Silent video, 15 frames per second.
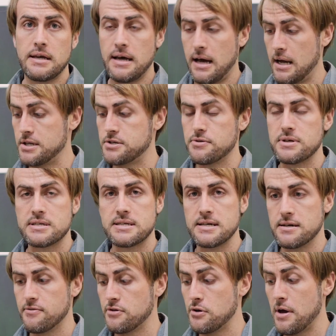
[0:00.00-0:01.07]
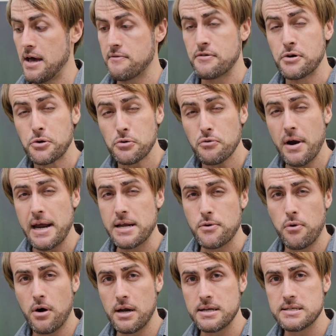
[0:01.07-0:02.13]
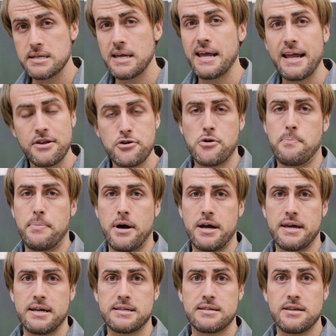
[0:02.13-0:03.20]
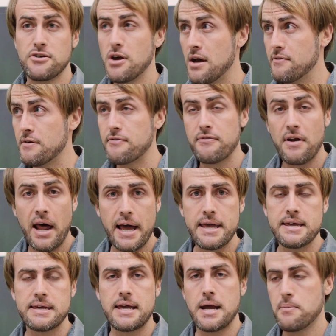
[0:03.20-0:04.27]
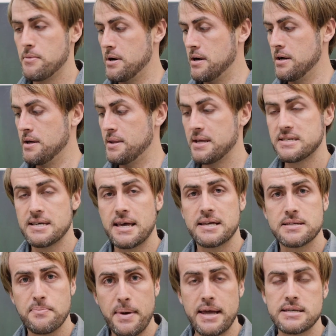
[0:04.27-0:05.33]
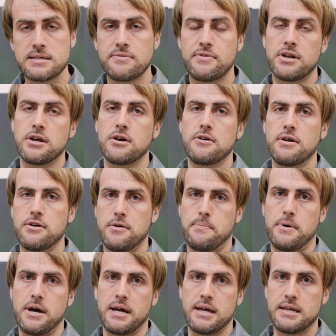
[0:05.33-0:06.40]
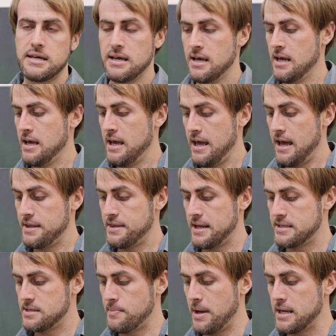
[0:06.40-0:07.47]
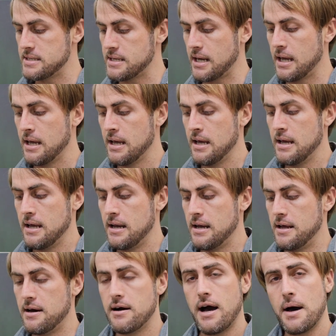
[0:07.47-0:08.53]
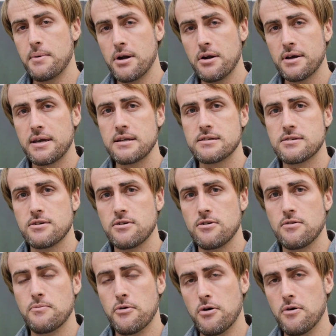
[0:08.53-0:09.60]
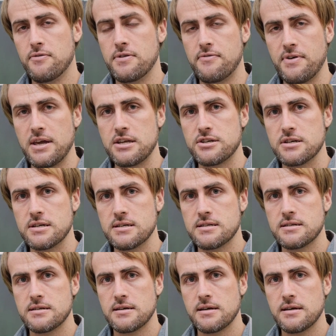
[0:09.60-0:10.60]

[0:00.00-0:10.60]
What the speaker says: unto itself. You have great quality in your pocket. You have a flying camera that takes amazing video in your pocket, and that's amazing. Now I'm going to look into more of the features,